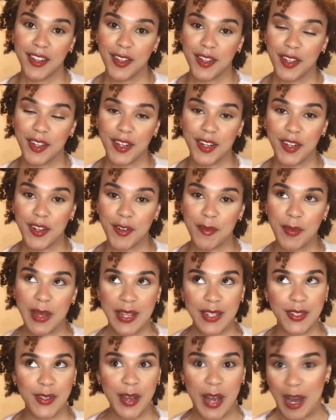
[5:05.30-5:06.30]
you know,
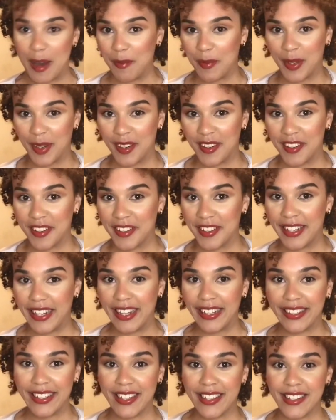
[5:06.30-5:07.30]
makes you happier, at
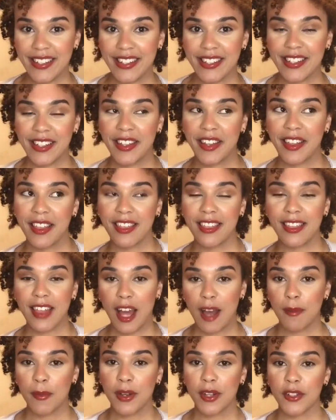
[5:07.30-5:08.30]
least that
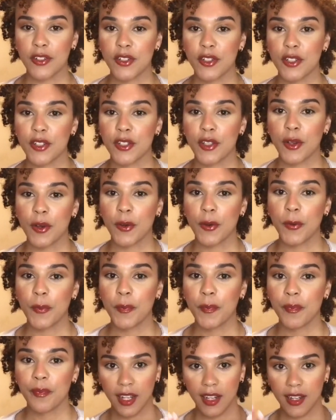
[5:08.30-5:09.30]
much. So
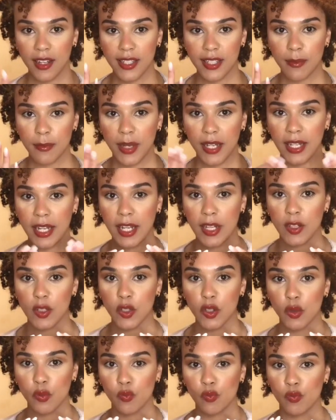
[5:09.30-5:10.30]
I did my nails,
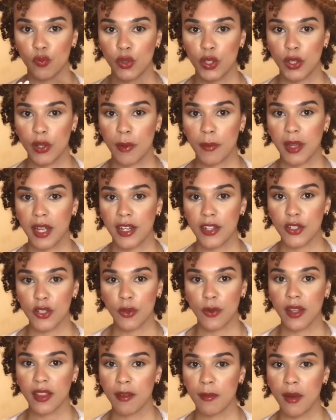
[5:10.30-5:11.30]
so I'm kind of
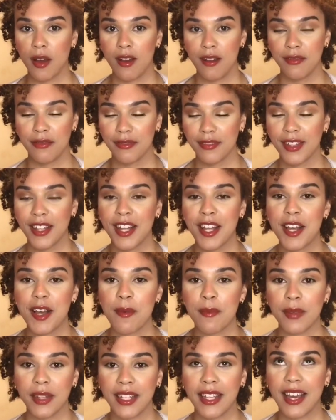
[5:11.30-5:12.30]
showing them off.
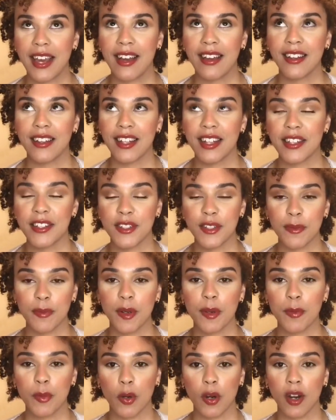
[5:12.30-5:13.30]
But yeah, it's super
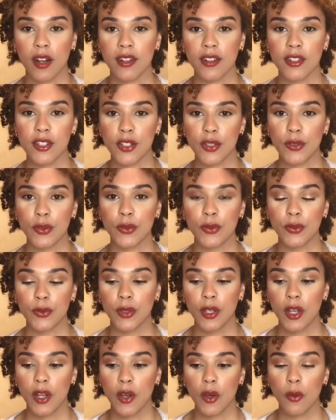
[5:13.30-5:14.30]
important to
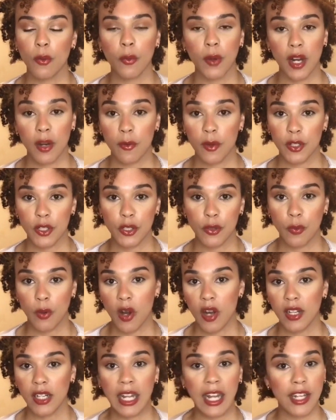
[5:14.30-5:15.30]
wear what you
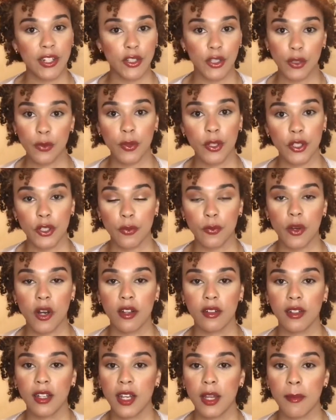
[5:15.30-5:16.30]
want and do what you want
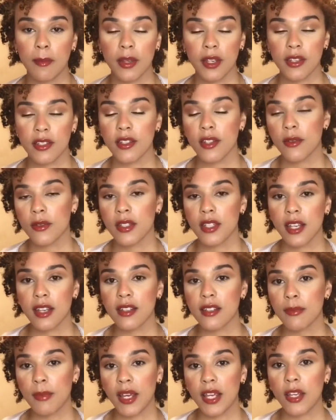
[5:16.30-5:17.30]
because those things
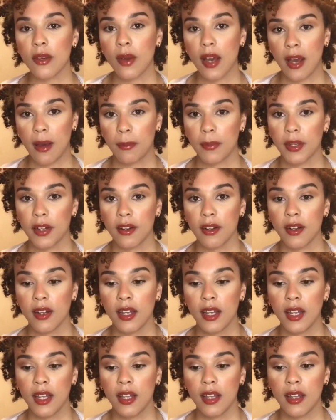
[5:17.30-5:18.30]
make you happier.
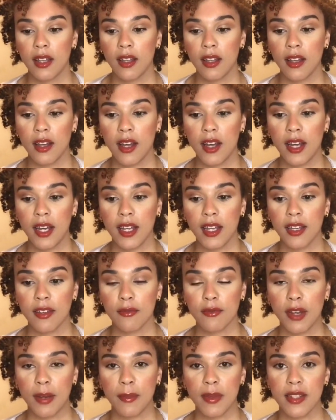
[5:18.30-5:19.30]
I
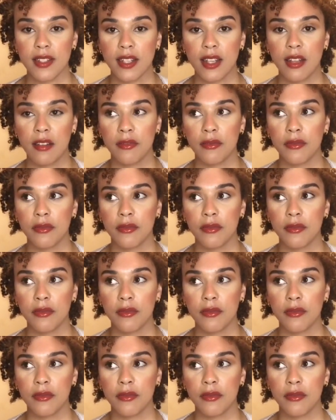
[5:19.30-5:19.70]
find myself